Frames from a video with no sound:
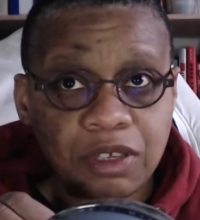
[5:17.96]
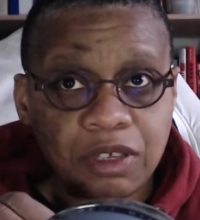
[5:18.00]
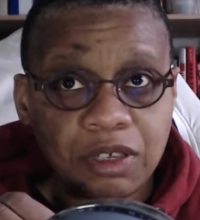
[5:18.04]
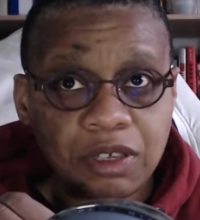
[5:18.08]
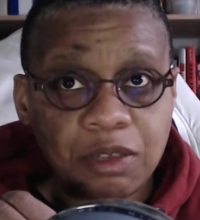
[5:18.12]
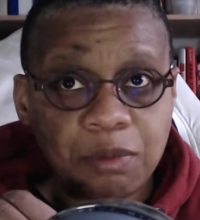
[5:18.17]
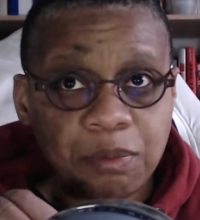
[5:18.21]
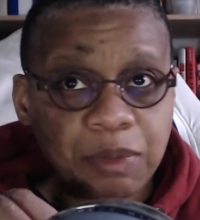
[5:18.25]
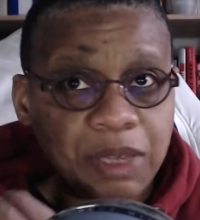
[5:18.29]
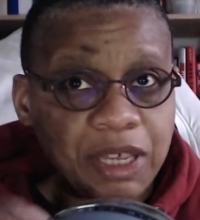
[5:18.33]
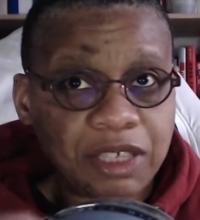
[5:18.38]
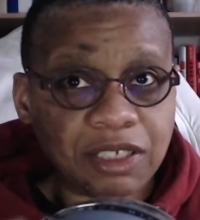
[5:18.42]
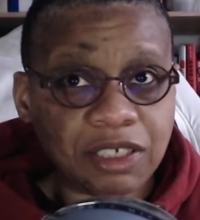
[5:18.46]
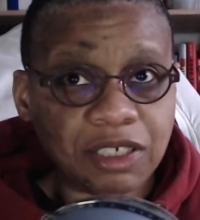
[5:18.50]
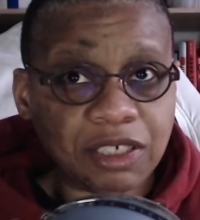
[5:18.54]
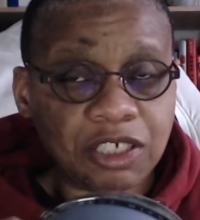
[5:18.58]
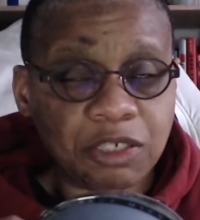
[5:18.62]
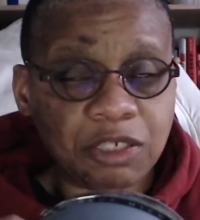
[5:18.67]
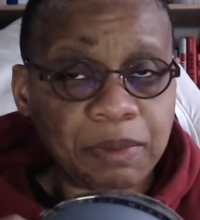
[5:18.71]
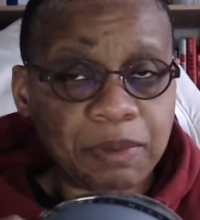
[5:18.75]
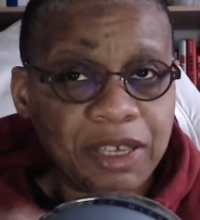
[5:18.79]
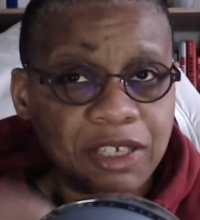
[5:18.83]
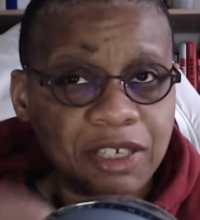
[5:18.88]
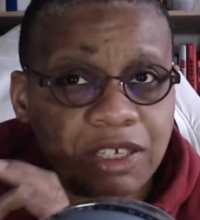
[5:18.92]
Beatrice
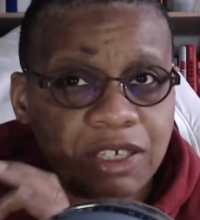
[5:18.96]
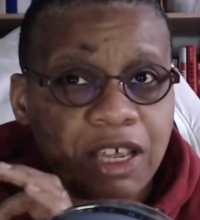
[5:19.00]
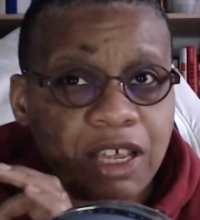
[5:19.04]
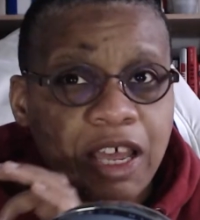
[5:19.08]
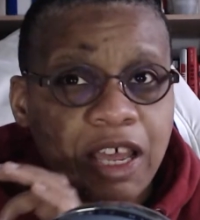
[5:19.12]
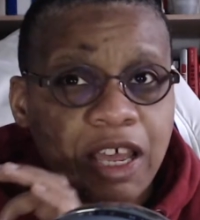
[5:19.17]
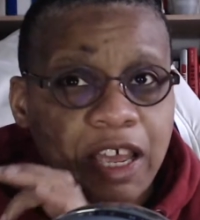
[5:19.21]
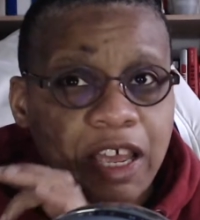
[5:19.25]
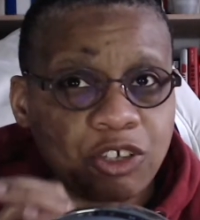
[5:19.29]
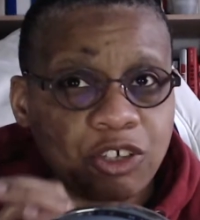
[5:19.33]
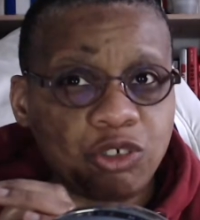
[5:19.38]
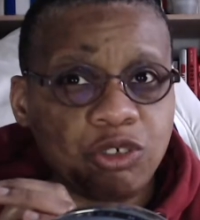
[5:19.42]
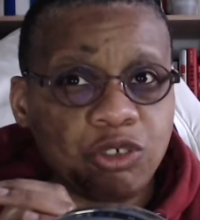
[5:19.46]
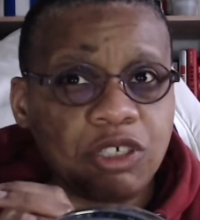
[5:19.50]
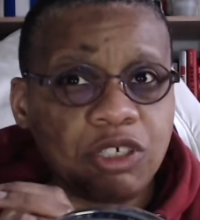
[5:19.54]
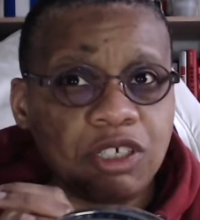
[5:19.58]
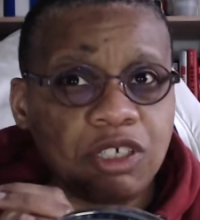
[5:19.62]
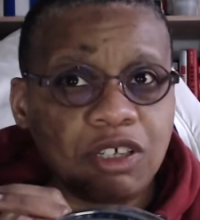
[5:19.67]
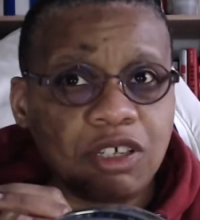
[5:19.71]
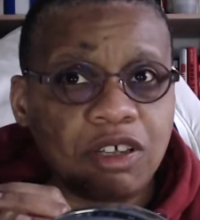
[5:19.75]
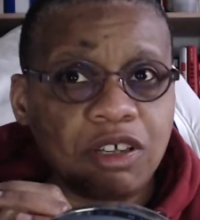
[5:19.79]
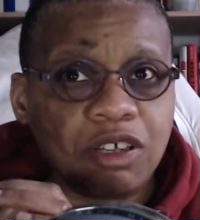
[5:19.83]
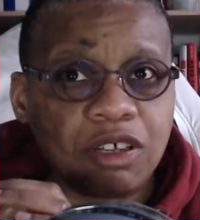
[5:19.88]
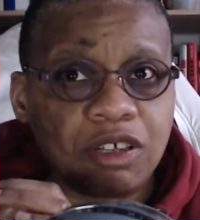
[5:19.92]
Marse. Actually,
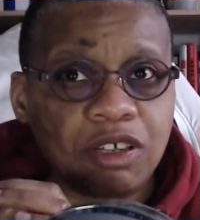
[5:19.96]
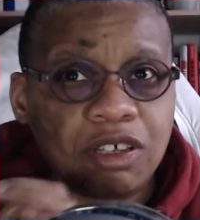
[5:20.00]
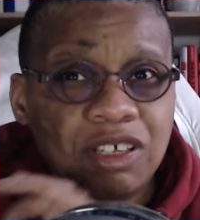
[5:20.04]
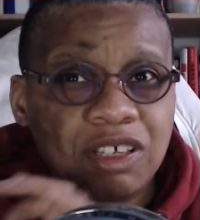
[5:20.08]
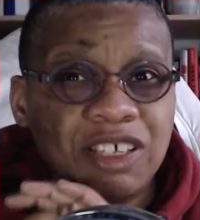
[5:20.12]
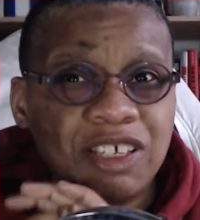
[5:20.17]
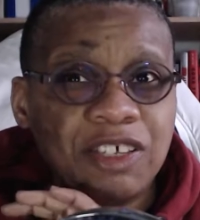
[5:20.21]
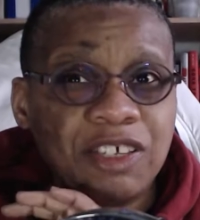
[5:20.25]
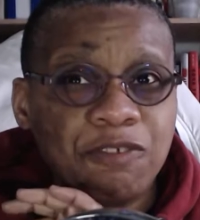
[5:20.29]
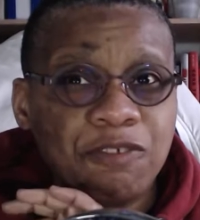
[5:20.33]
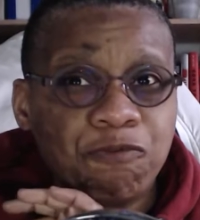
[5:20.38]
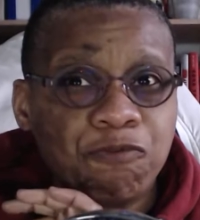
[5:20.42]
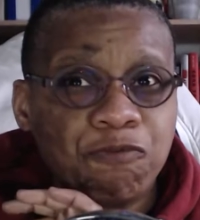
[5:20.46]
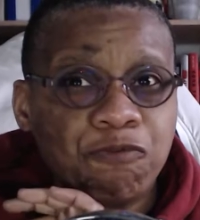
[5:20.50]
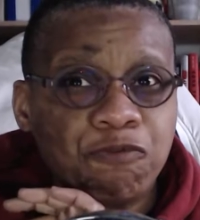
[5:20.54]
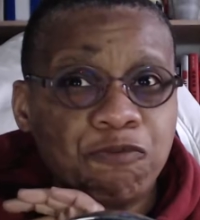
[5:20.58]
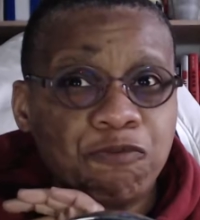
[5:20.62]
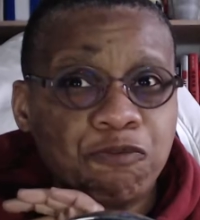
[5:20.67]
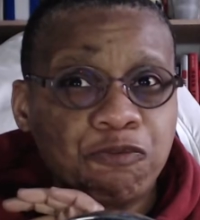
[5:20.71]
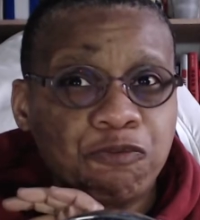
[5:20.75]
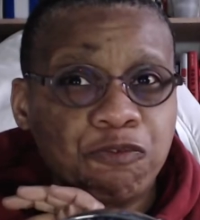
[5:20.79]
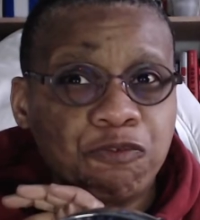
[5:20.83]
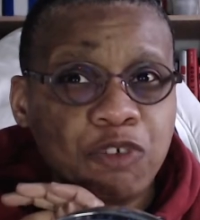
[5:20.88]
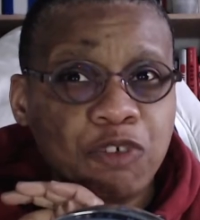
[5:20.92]
in
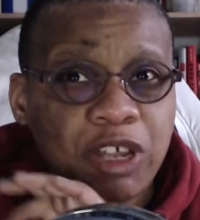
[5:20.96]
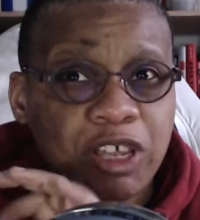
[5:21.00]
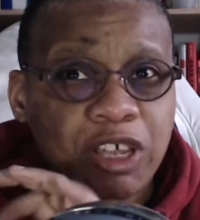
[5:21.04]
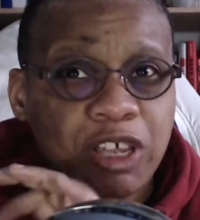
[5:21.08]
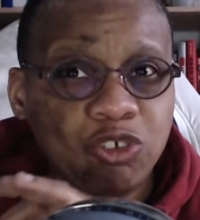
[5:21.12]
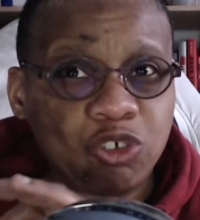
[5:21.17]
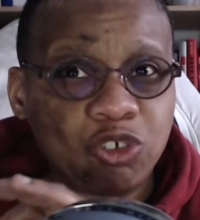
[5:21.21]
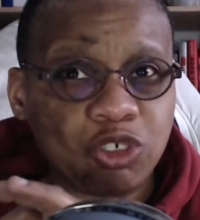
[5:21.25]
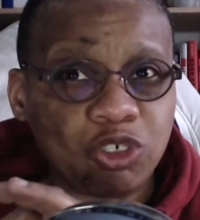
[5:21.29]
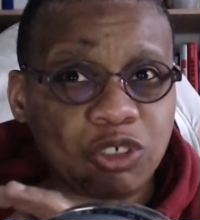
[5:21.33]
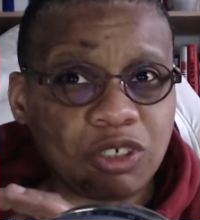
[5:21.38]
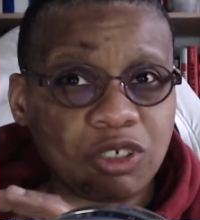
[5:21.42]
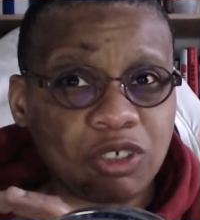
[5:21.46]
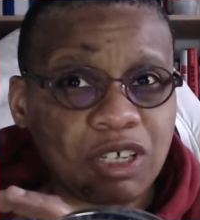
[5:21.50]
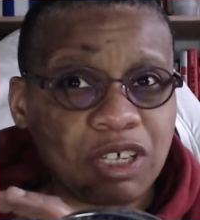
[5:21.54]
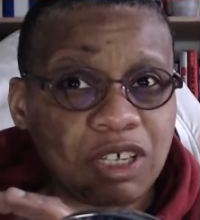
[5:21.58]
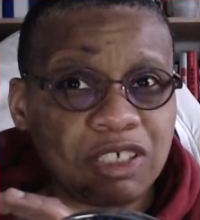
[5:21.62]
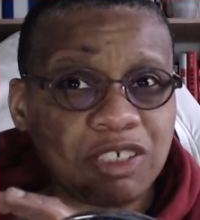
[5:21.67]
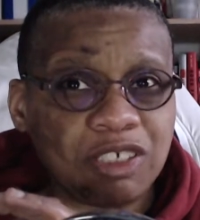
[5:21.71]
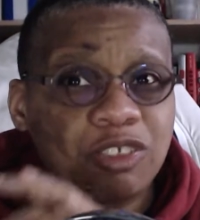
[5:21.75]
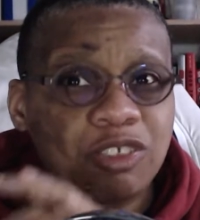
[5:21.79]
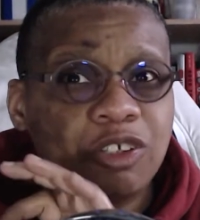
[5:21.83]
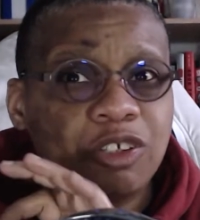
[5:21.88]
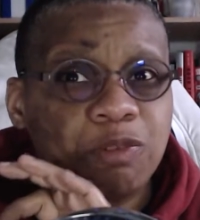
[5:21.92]
French,
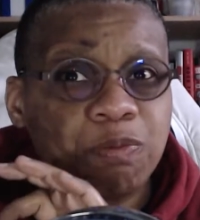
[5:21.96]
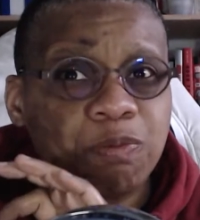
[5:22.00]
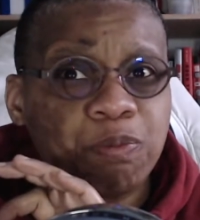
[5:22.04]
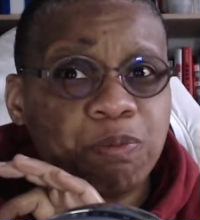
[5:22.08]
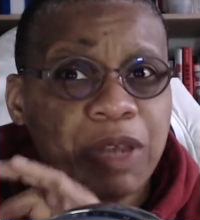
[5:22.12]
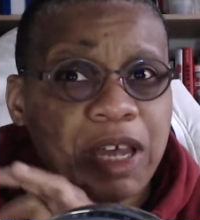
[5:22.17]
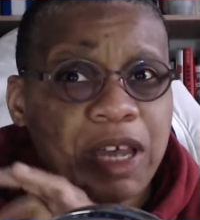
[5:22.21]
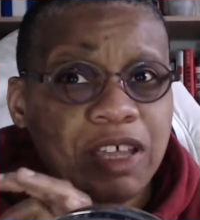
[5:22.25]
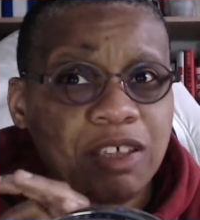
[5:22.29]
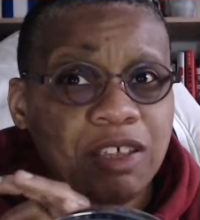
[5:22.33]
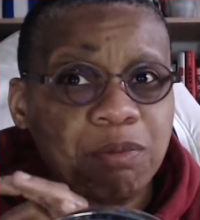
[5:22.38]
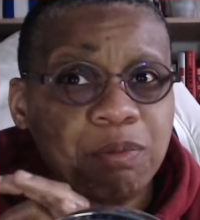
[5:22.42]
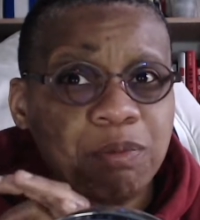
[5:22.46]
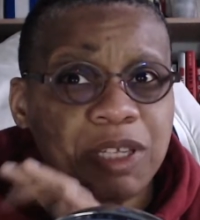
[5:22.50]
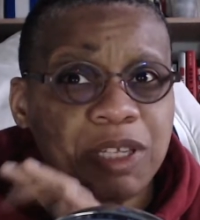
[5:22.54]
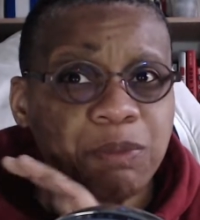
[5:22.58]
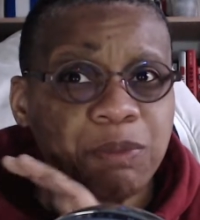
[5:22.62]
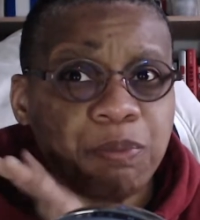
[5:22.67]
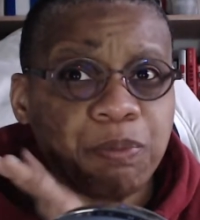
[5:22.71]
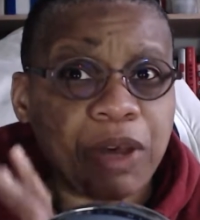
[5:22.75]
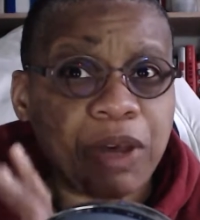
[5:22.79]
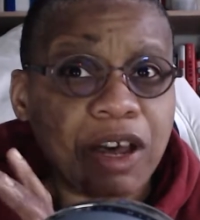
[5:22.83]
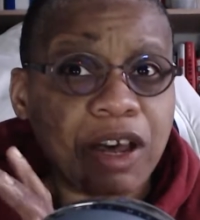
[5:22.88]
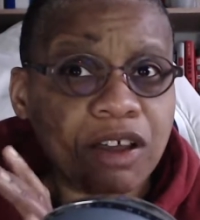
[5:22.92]
it's not by but
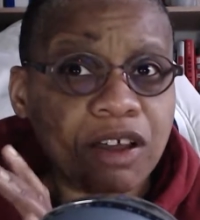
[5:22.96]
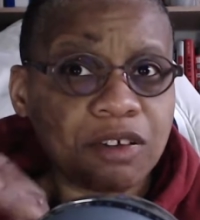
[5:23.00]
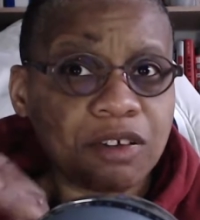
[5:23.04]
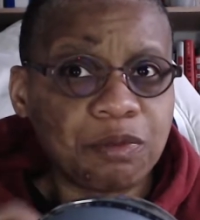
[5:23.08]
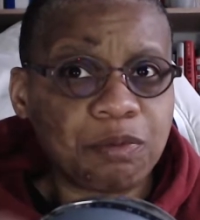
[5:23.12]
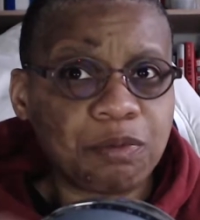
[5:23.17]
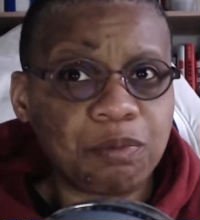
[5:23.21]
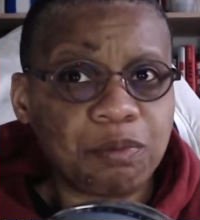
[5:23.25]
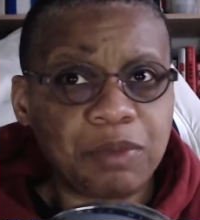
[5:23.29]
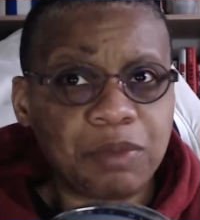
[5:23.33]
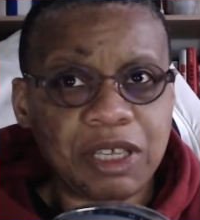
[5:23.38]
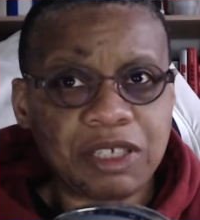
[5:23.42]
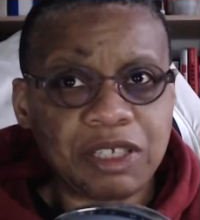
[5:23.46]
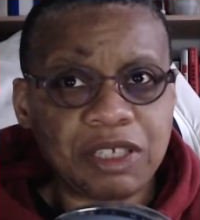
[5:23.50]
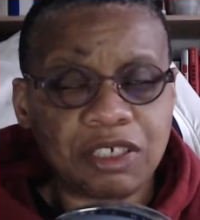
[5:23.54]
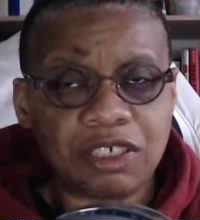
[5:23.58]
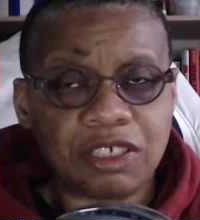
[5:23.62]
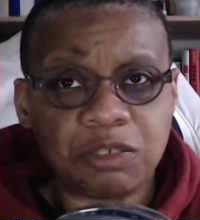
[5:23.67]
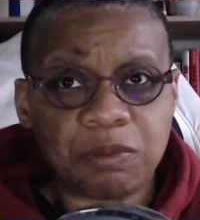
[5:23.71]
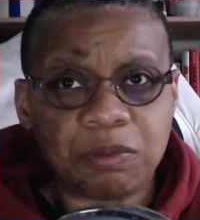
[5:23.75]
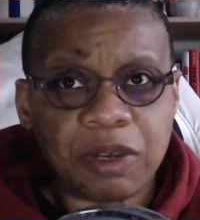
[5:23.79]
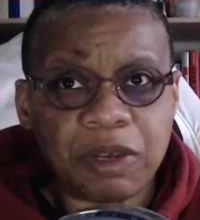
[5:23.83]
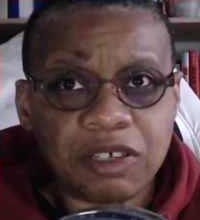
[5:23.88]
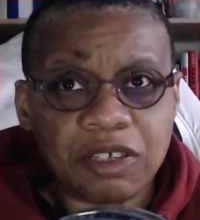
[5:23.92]
par
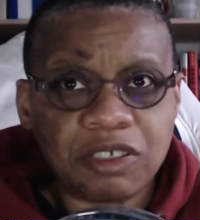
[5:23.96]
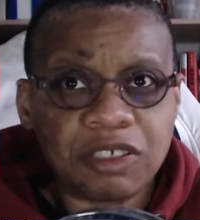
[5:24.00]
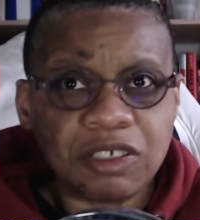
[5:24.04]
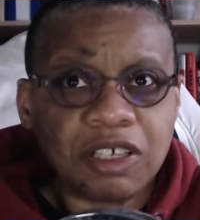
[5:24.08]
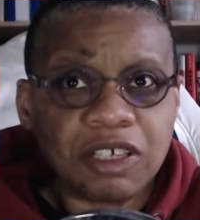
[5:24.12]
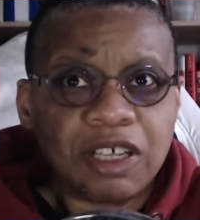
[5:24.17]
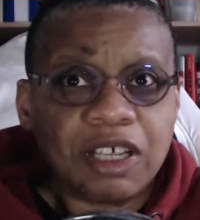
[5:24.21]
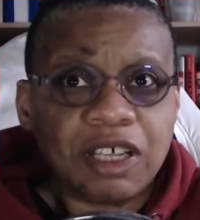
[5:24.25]
Beatrice Marse.